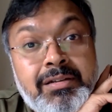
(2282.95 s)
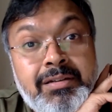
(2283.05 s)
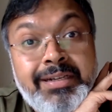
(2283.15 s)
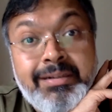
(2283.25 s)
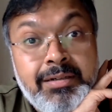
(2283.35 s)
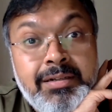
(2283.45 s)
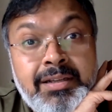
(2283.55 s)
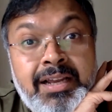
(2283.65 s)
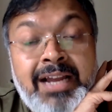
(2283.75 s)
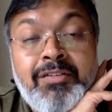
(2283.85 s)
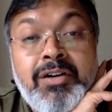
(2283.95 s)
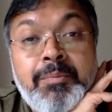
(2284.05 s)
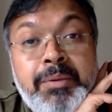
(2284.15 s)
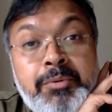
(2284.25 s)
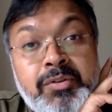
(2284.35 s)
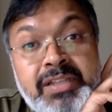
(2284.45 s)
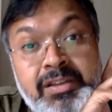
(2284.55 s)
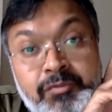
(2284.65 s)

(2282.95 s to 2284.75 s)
leader. I've heard people saying